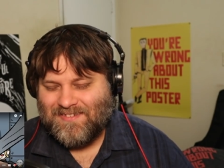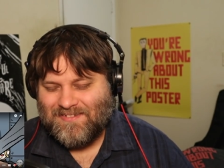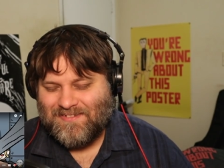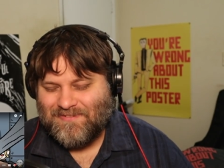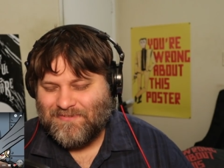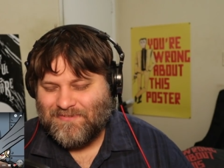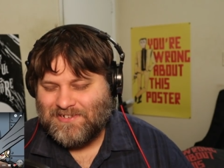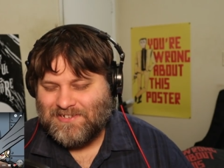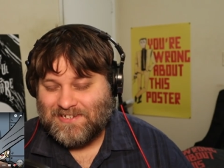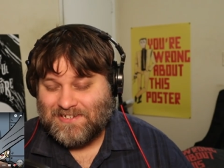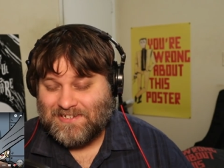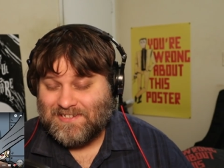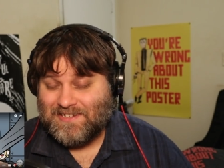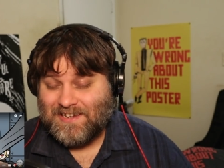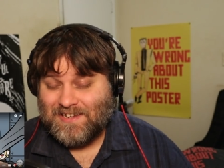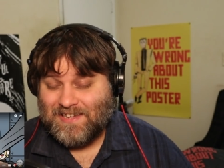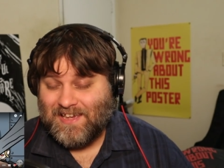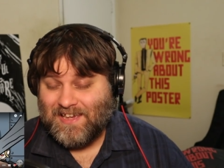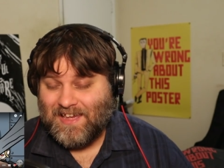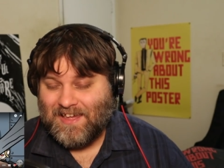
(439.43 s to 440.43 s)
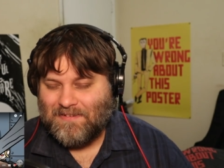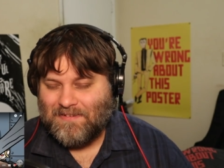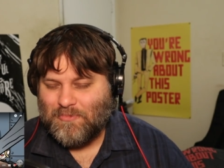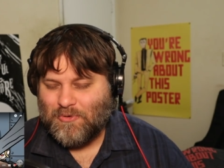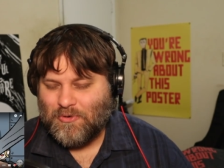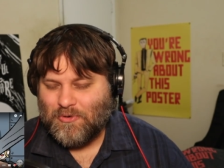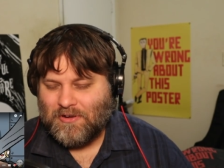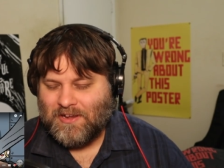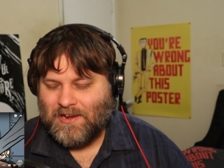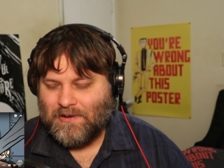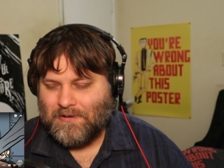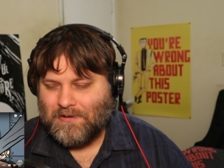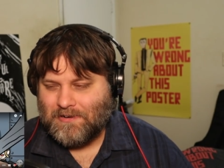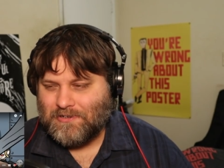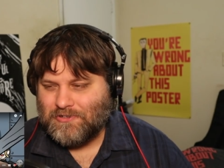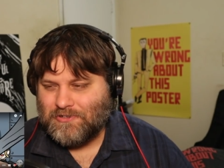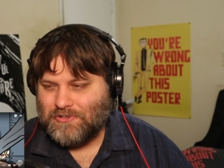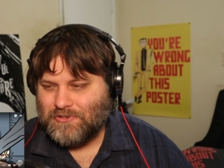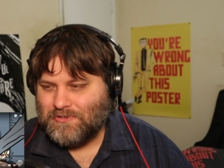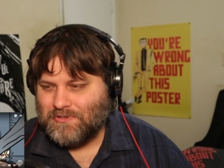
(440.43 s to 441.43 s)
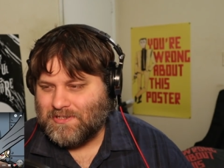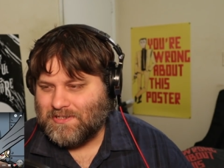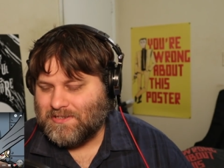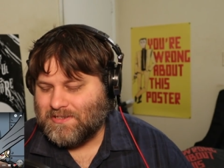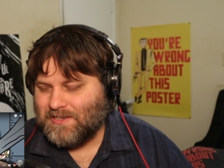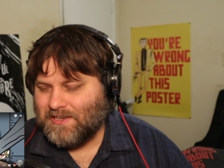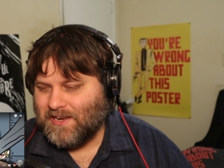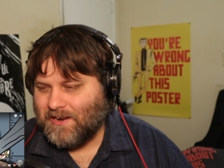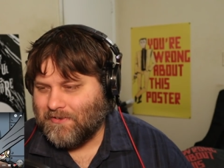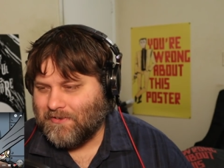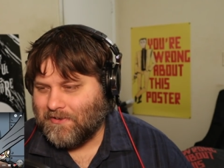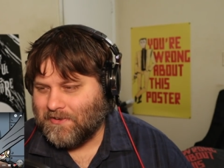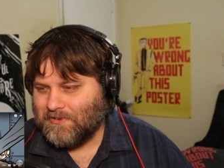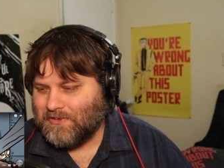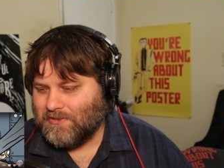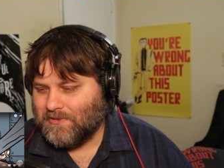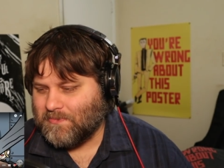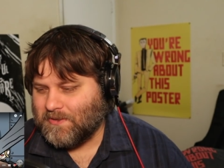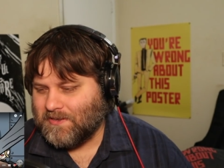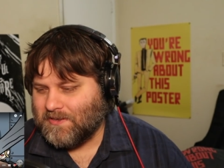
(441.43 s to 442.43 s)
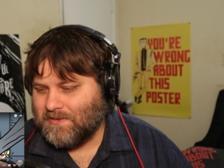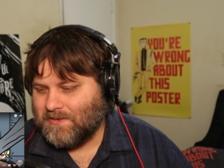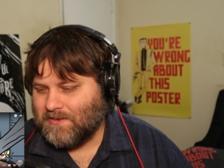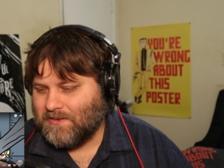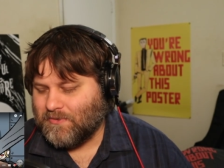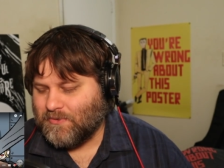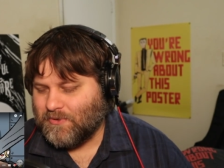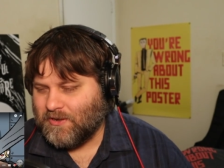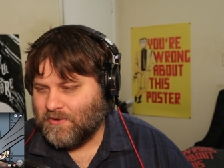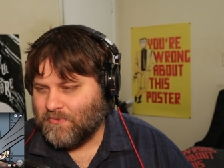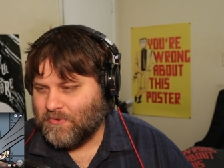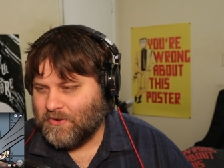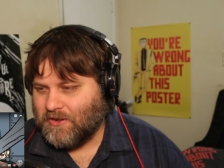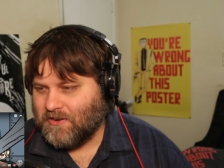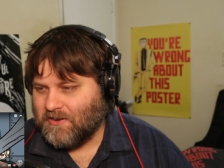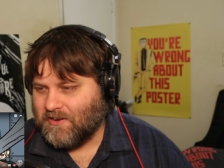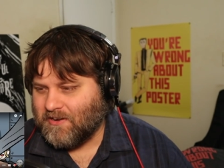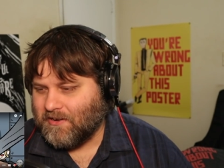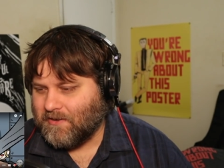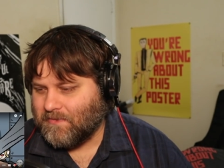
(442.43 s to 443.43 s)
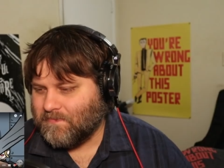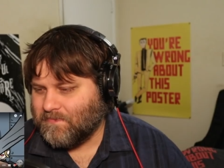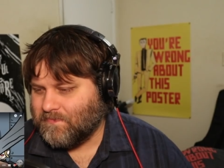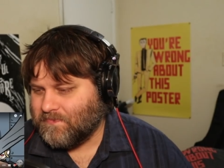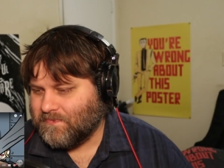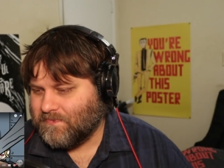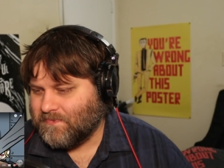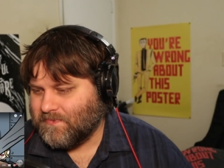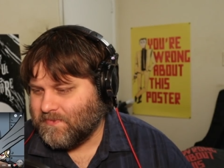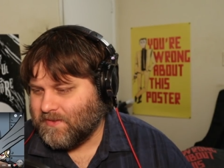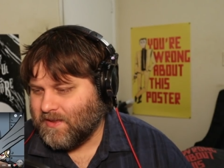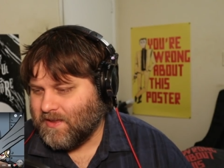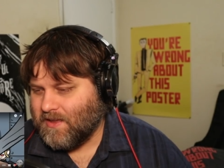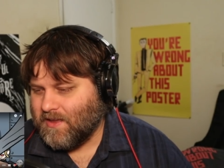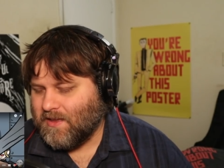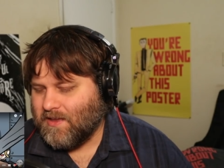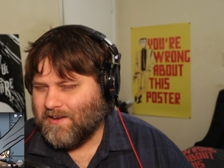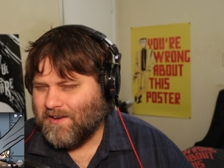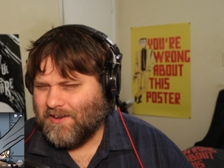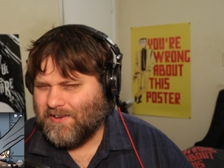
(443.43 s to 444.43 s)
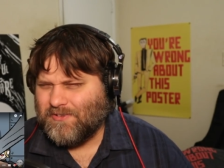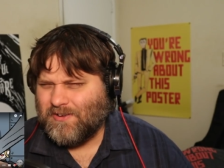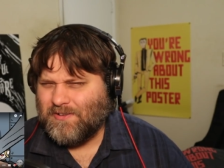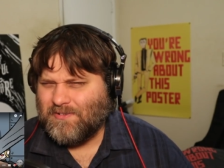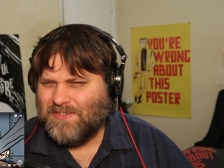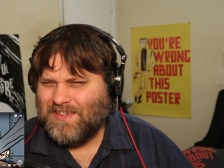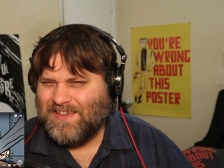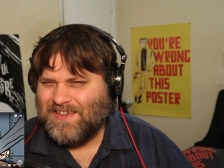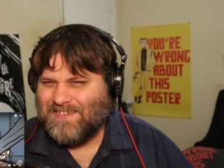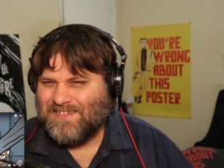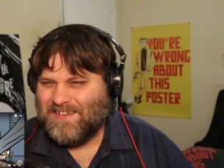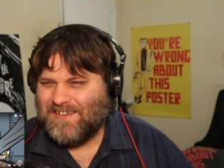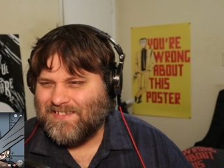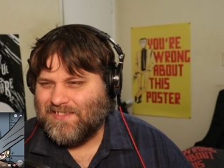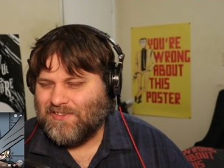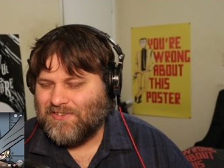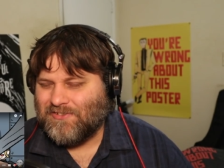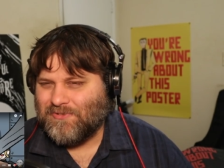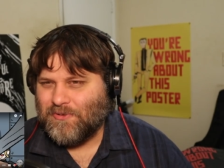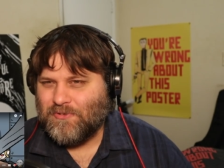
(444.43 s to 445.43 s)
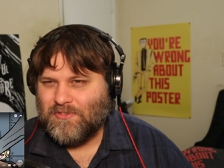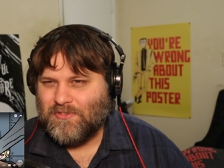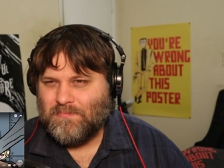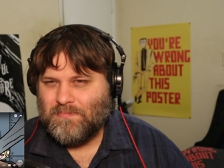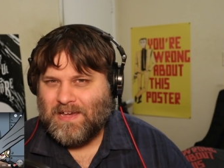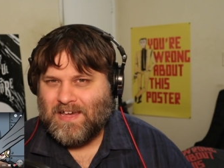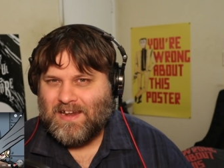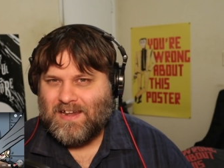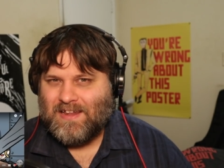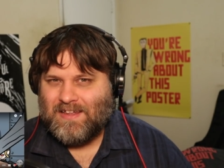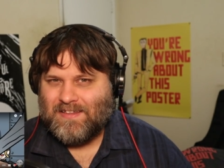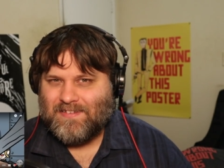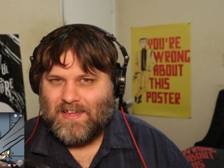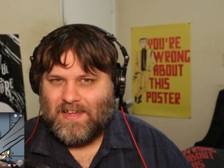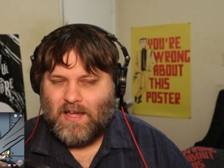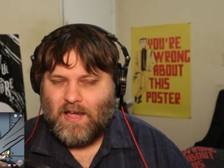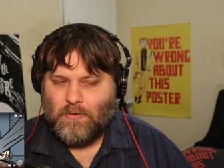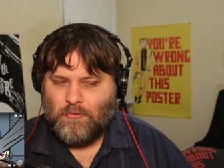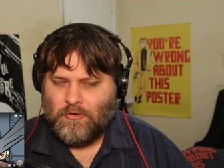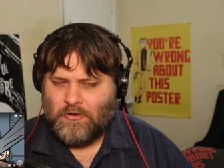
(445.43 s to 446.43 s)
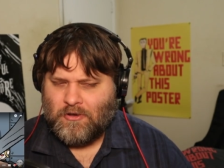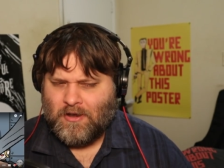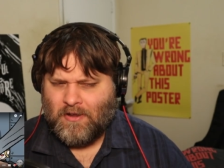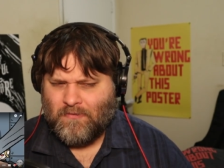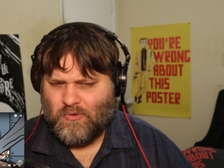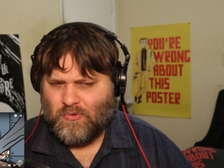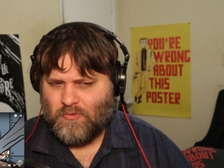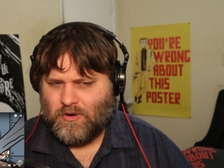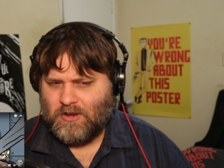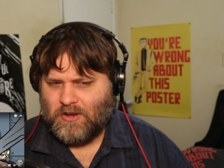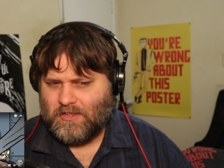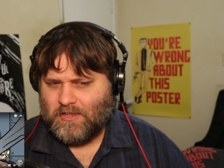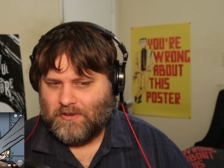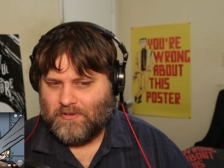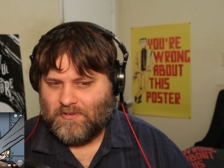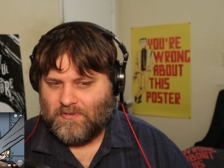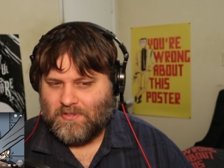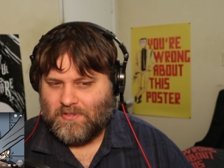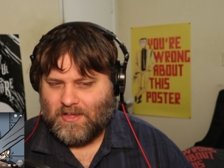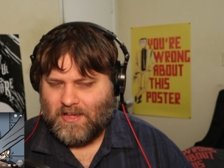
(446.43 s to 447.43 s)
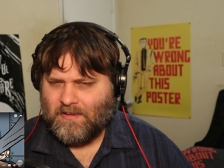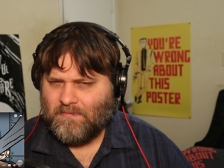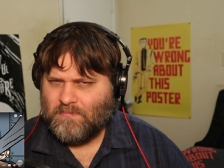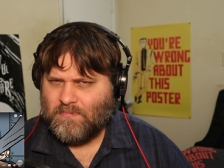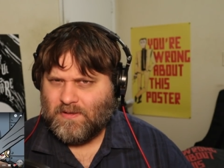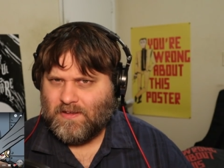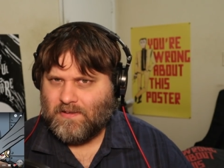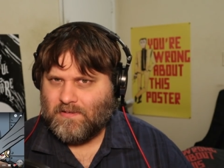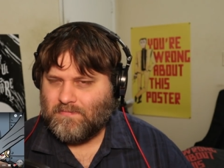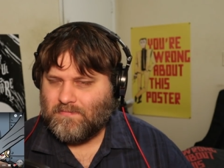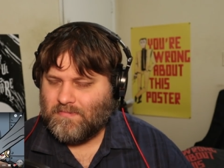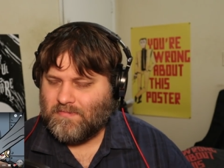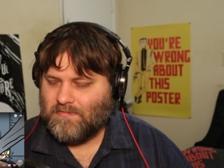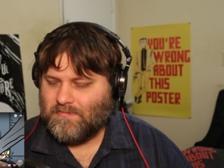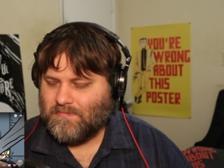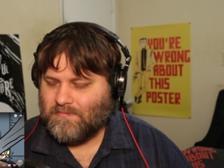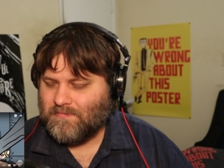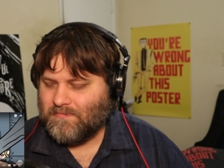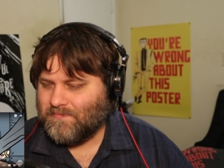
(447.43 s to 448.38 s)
which is, again, more caricature than character, but here, here we are. Also, I don't think he's telling the truth about it. He's like, I would never really do that, but. You know